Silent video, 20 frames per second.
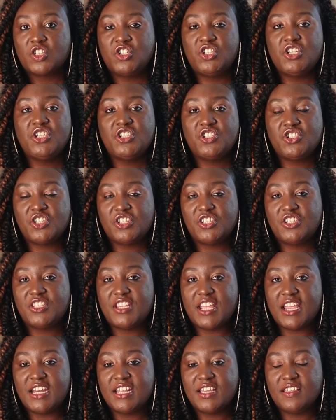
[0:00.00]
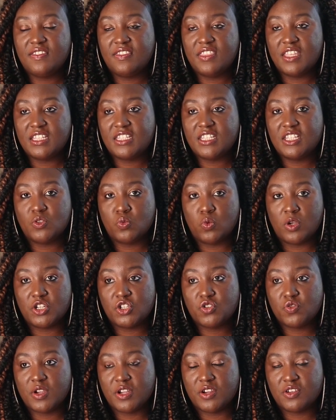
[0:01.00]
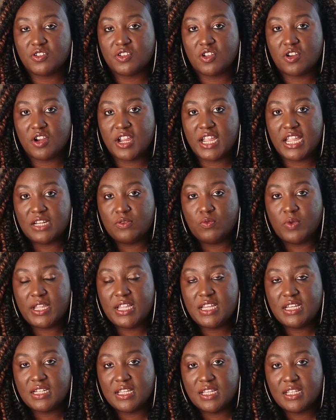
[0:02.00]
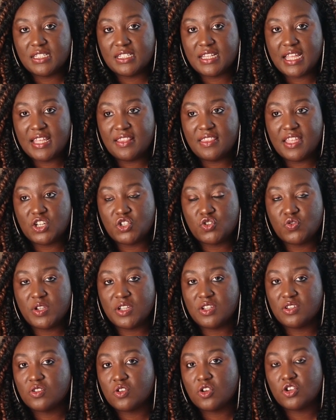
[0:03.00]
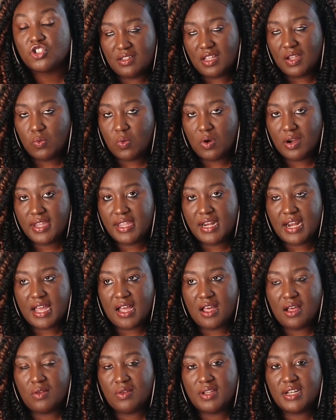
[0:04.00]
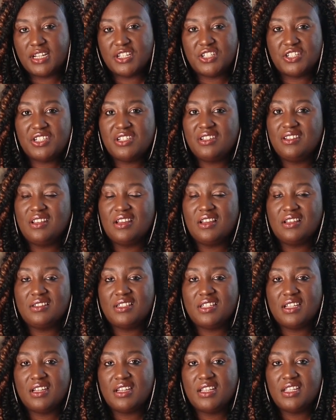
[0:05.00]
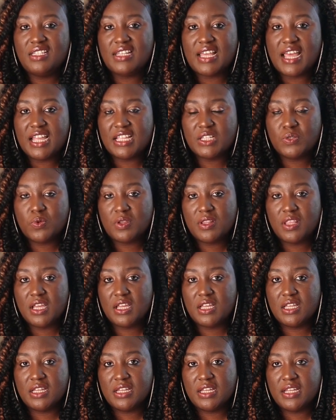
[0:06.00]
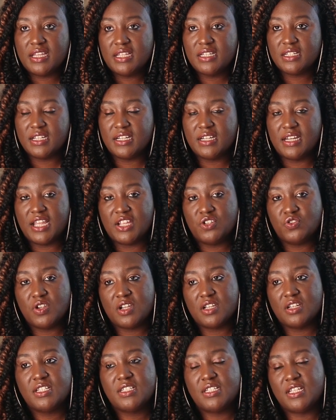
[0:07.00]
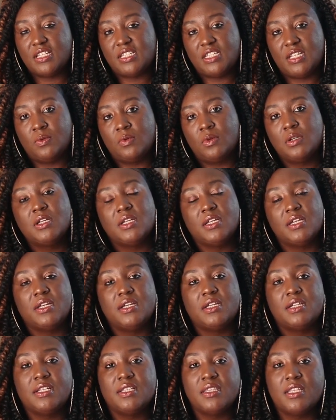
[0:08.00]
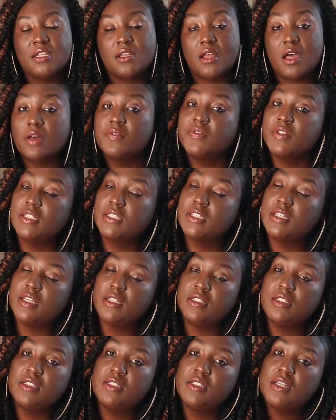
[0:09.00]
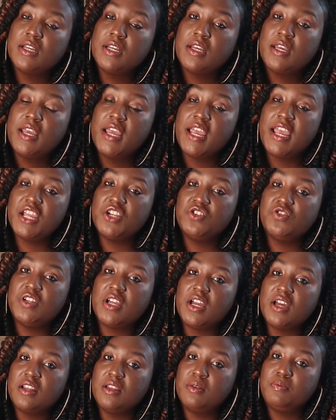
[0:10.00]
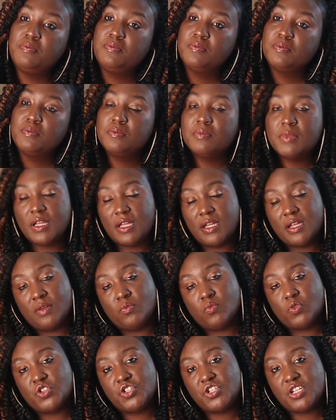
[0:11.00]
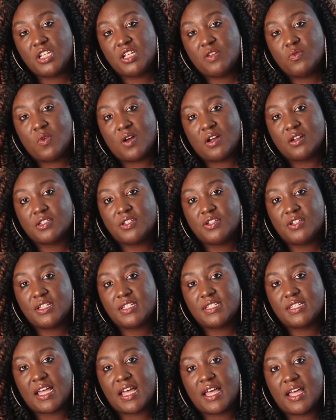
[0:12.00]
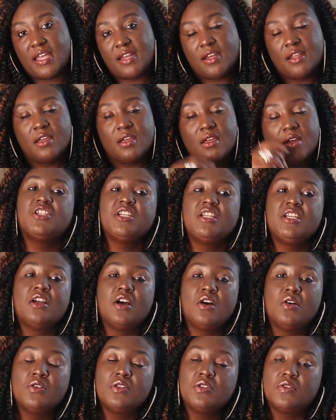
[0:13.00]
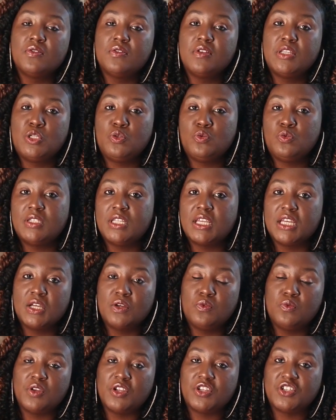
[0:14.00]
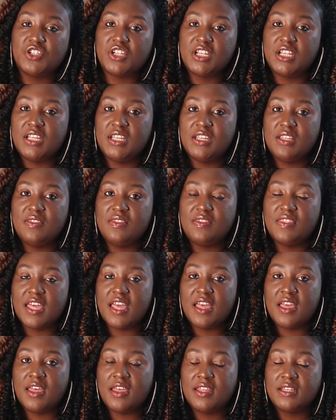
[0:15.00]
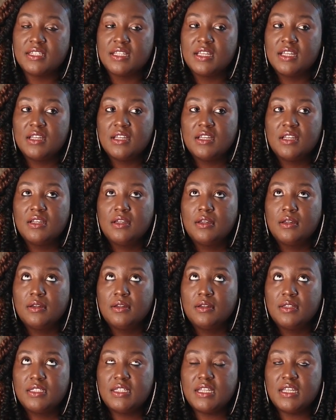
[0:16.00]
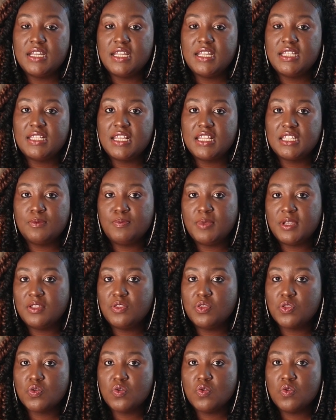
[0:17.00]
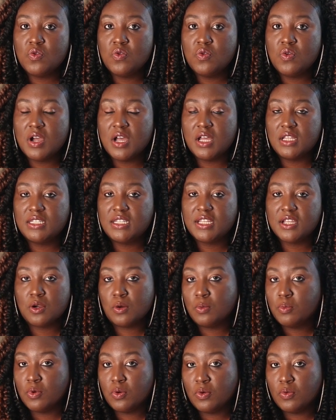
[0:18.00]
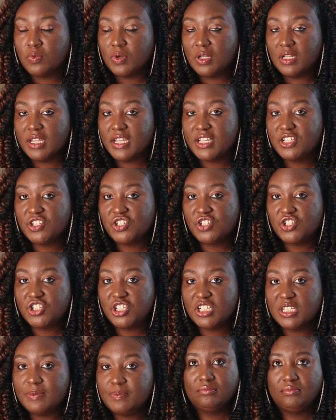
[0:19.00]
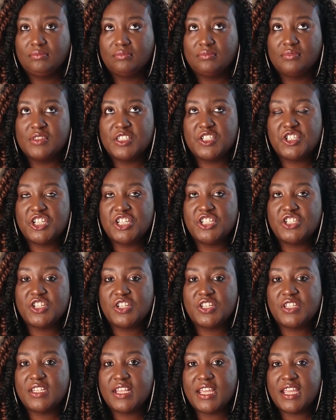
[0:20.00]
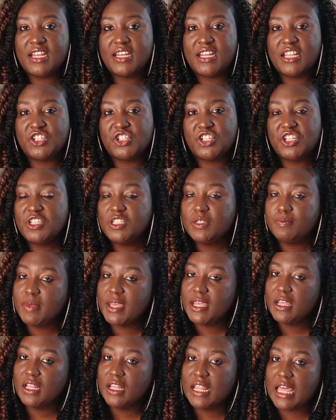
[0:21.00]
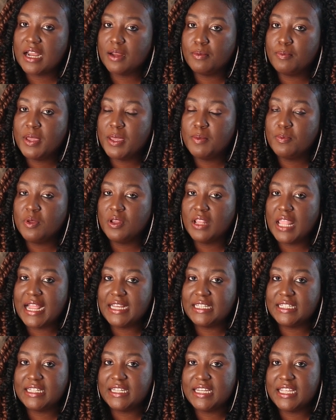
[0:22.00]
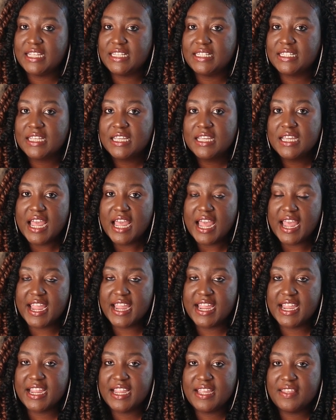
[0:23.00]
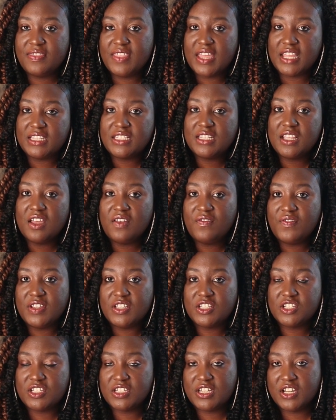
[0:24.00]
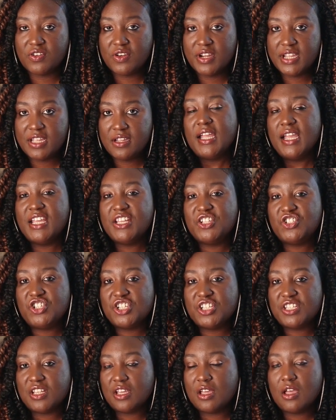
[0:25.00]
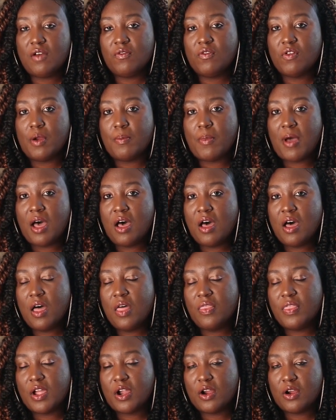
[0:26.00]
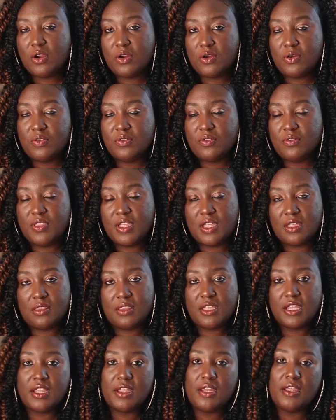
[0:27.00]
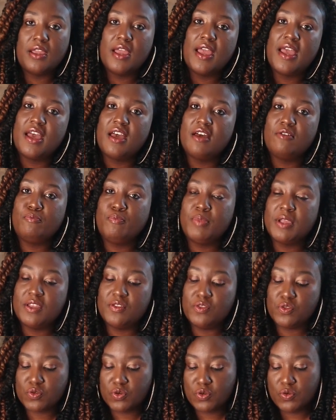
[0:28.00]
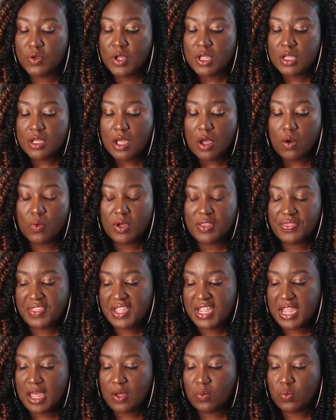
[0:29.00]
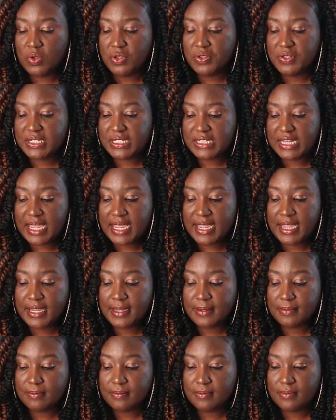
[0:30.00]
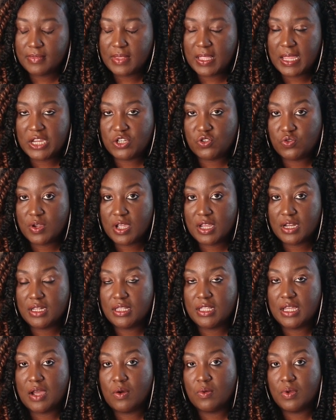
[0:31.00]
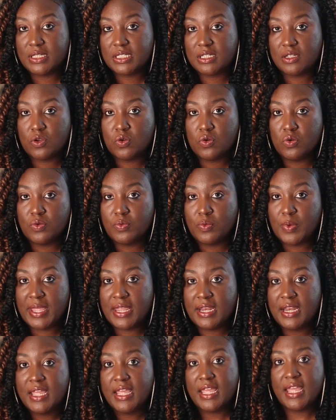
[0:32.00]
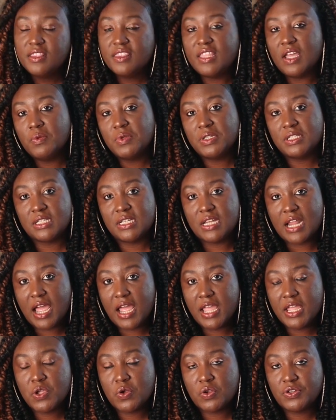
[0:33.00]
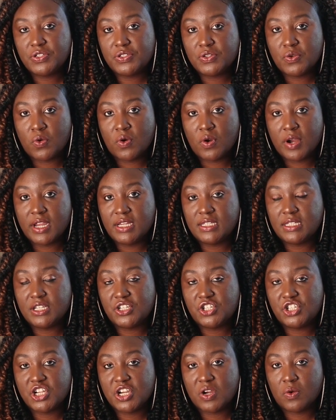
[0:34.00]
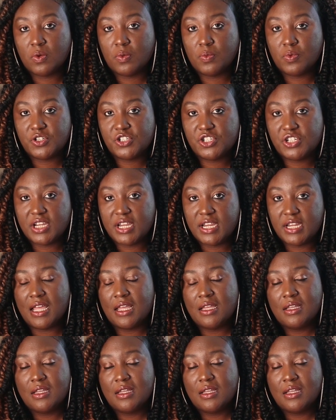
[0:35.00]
She's just stating this is what triggers her, and when he does that, that triggers her. They work it out, and Denise asks were they good, and Adriana says they were good, and then all of a sudden, Adriana and Rashid walk to the side. She goes on to tell Rashid that Denise has been through a terrible relationship. She just said that she's met a lot of people like Denise, and that tough exterior is just to cover up all the hurt that they have been through. One thing I will say, Adriana, that I wasn't cool with, that was not your story to share with Rashid.